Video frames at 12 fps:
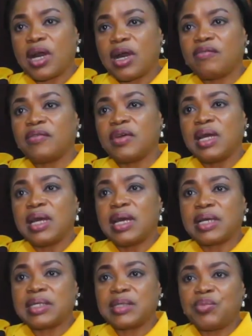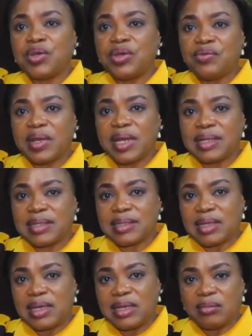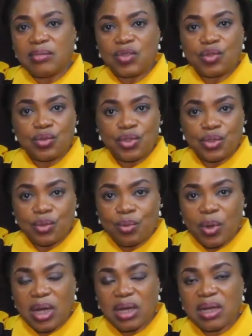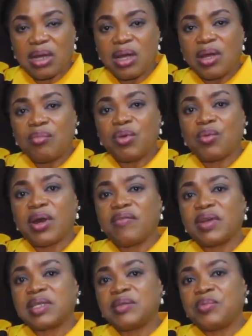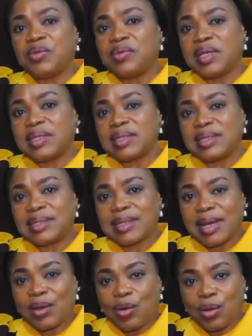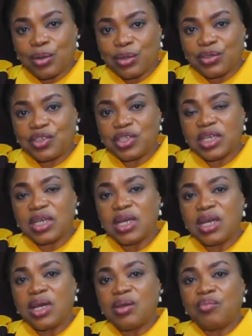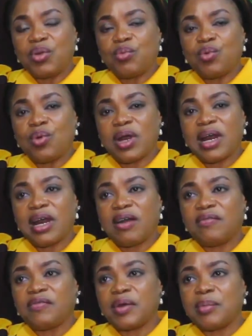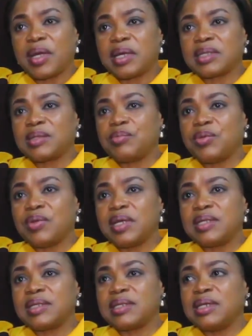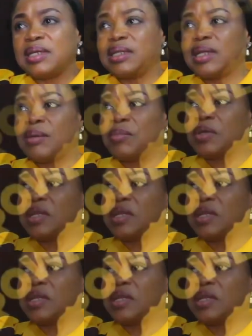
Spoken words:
who have experience in social work, people who have experience in psychology, people who have experience in, I'm